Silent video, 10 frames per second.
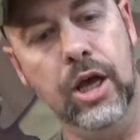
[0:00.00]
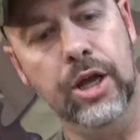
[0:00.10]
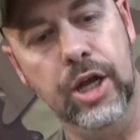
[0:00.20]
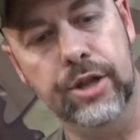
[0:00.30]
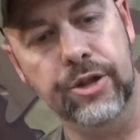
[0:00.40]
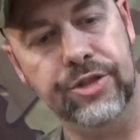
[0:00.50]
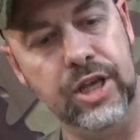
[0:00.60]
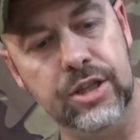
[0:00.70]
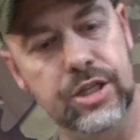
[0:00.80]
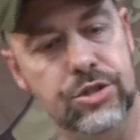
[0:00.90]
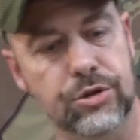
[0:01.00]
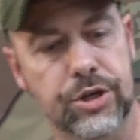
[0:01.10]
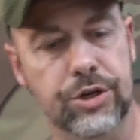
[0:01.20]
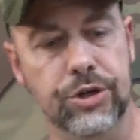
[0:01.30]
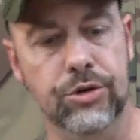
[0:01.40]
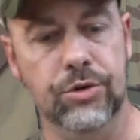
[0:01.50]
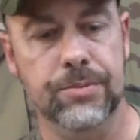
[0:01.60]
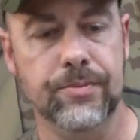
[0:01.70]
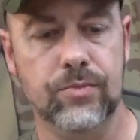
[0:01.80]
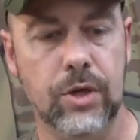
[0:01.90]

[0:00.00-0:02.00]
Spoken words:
Another thing that you could do,